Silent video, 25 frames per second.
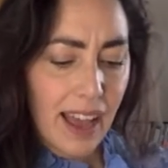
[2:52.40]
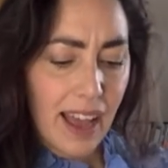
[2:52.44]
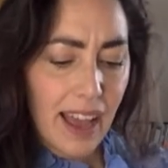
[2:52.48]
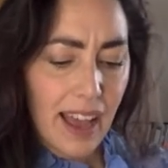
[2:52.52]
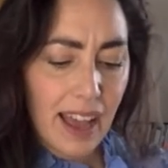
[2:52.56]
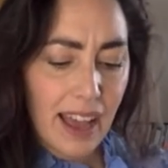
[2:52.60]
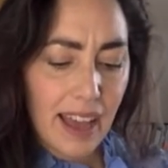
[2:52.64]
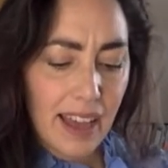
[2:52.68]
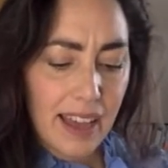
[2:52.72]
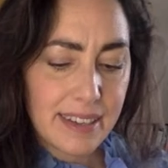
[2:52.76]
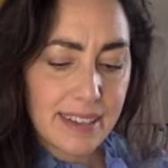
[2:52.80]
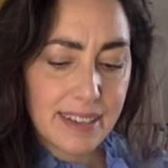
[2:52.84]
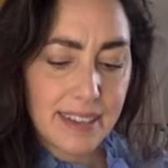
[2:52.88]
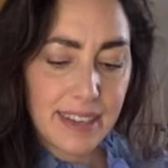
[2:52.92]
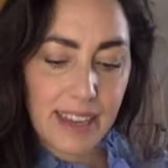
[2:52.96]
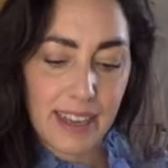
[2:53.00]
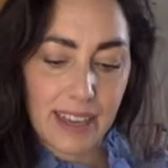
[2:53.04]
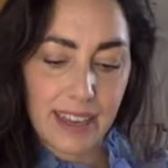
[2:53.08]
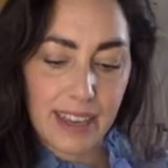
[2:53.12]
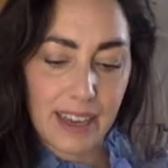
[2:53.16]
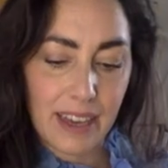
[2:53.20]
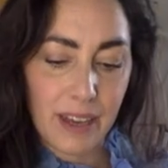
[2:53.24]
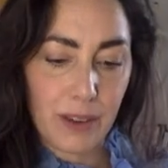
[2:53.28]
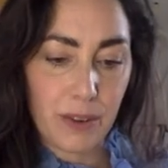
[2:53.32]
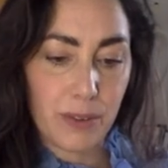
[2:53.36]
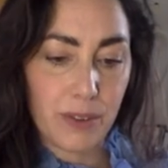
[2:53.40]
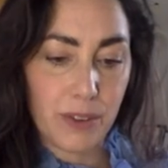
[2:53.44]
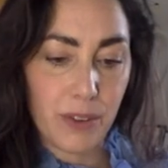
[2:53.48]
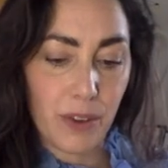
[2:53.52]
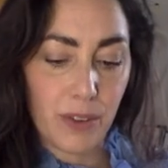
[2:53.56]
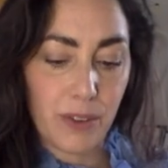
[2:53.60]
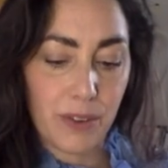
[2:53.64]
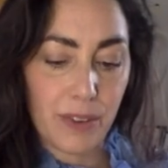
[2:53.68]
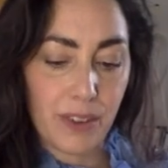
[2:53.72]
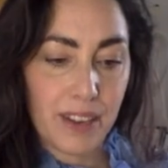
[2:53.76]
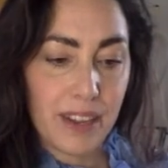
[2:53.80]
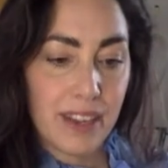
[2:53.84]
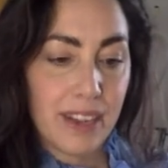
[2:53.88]
And it goes
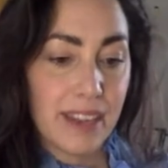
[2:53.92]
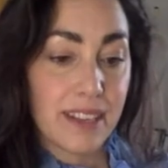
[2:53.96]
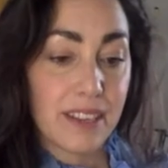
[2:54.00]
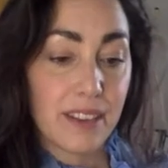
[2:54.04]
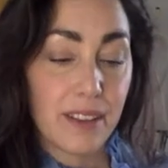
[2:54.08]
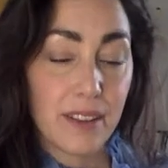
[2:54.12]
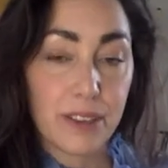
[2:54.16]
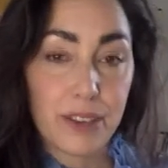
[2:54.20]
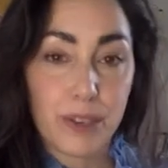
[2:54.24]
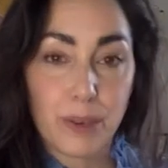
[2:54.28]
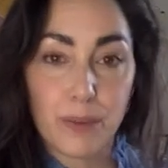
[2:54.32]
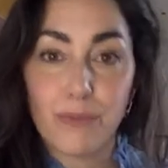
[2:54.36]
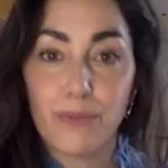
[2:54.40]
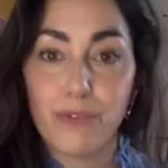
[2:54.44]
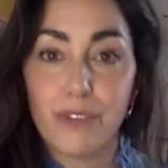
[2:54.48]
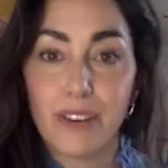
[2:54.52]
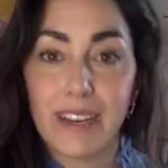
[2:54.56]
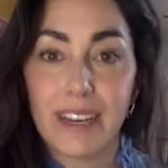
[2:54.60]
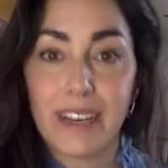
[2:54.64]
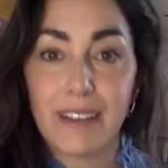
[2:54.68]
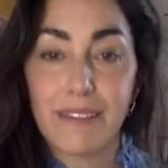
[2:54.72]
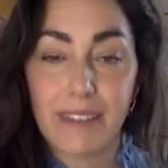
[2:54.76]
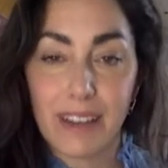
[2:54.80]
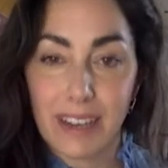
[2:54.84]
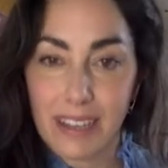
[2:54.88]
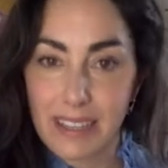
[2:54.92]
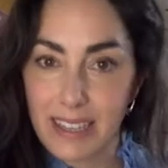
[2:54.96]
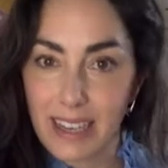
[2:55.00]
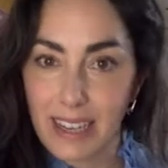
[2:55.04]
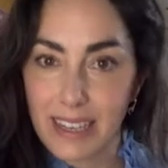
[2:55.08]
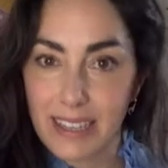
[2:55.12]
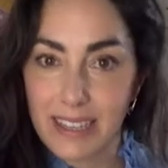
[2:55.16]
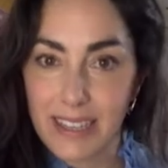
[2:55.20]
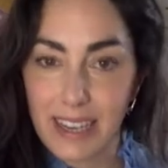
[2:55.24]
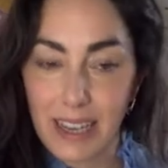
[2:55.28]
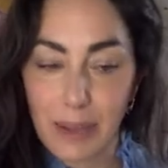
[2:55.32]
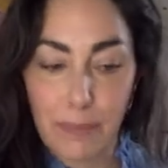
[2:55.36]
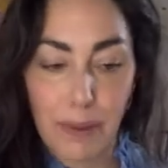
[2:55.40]
on. So there's some really
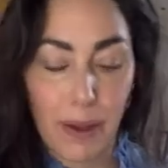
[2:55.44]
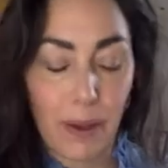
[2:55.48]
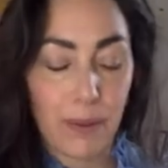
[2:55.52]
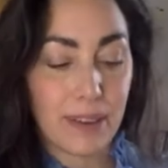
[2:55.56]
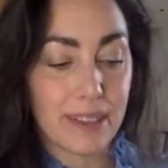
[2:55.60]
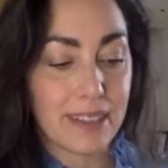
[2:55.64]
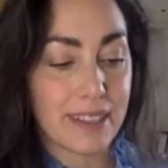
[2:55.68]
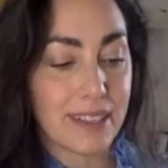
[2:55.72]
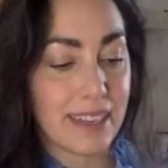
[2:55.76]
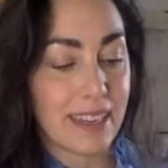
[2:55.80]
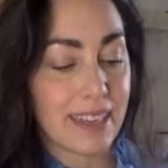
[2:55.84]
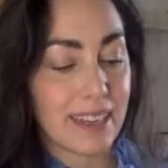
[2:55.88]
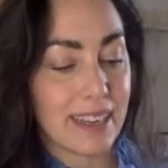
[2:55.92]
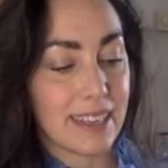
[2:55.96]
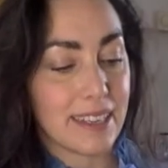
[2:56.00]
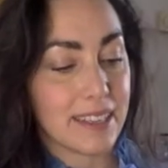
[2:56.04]
fantastic poets in here.